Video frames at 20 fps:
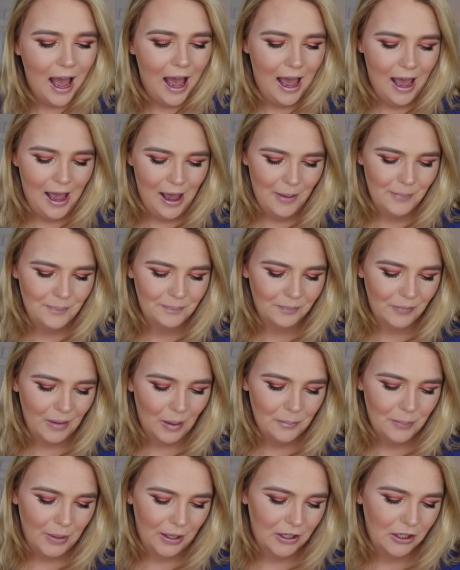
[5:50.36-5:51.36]
Um,
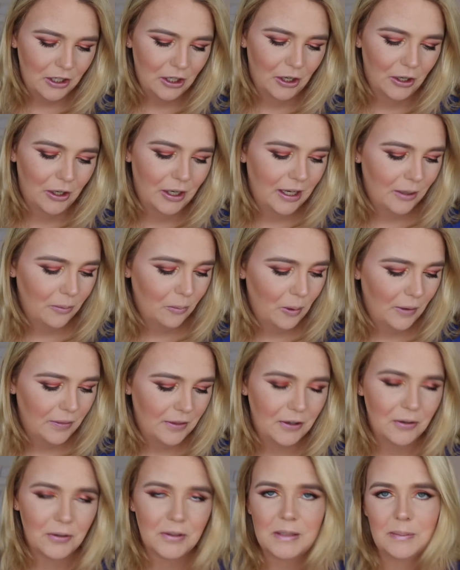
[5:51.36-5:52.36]
but, you know,
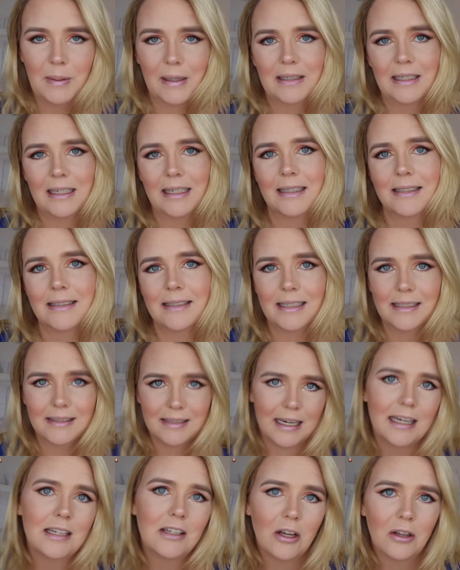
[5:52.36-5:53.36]
whether you're spending
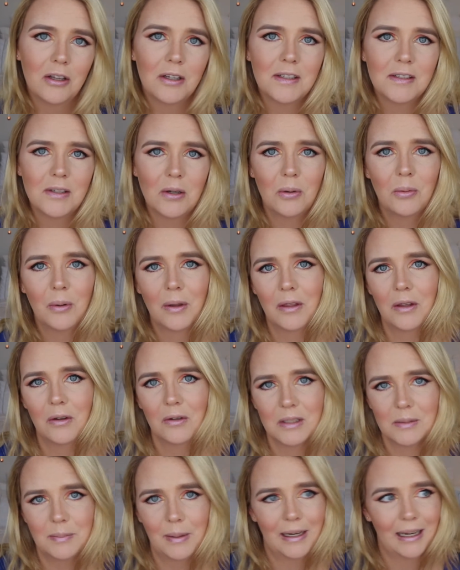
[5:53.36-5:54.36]
$16 or whether
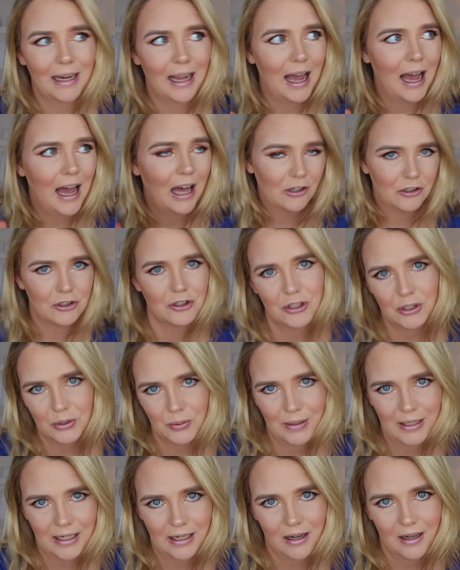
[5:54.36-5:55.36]
you're spending
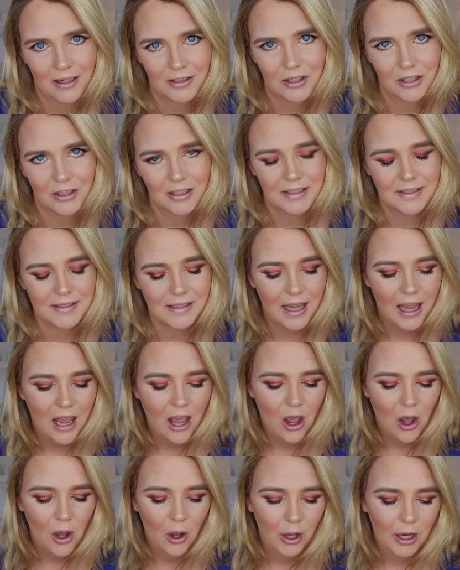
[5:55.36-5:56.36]
$129,
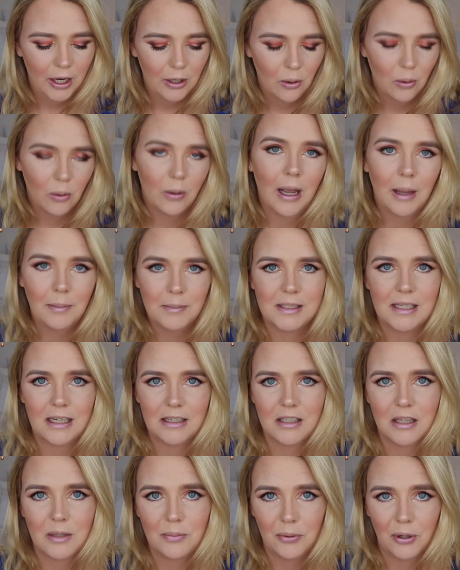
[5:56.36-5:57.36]
it all comes
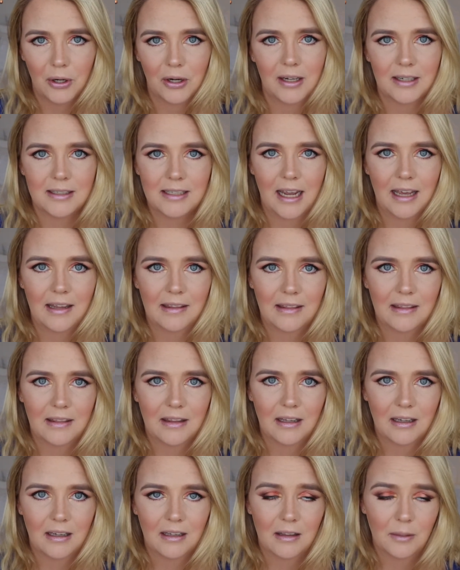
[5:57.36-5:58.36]
down to the product and
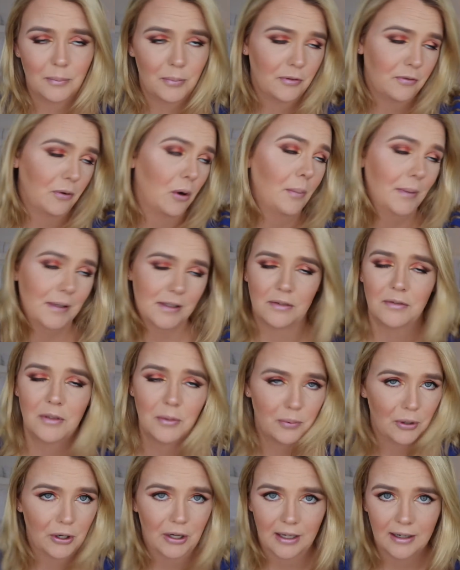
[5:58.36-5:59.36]
the, the performance of the
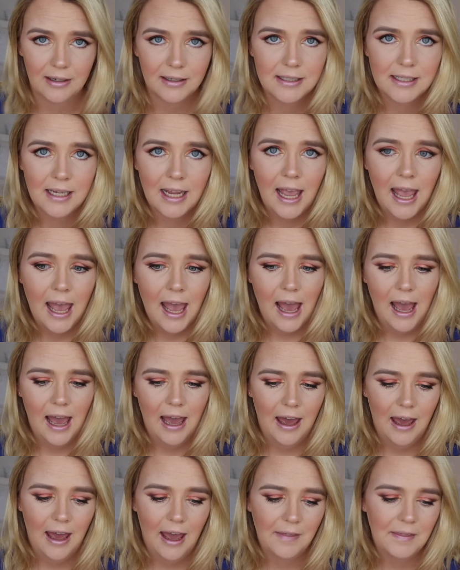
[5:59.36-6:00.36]
product.
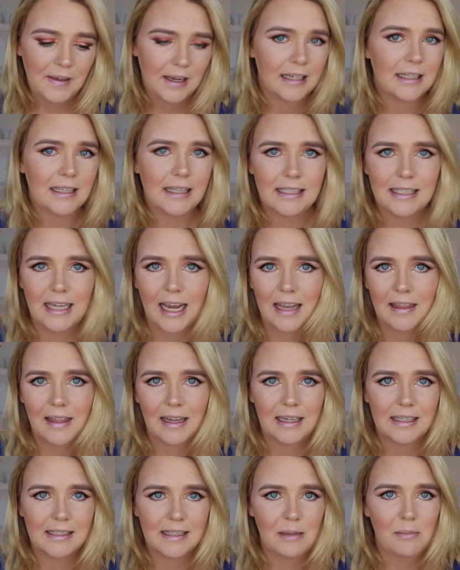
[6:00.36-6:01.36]
Uh, at the end of the day,
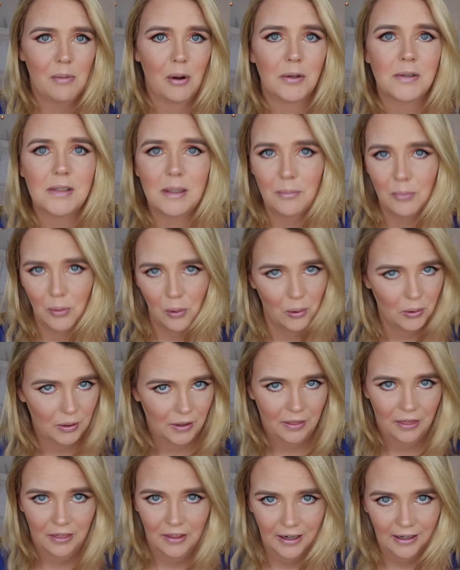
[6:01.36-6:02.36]
that is the most
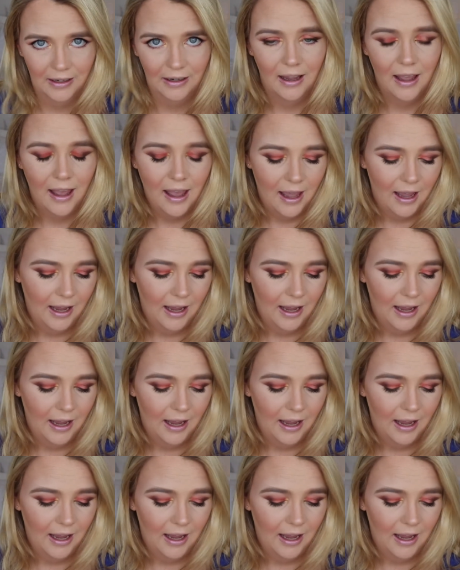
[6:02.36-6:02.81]
important thing.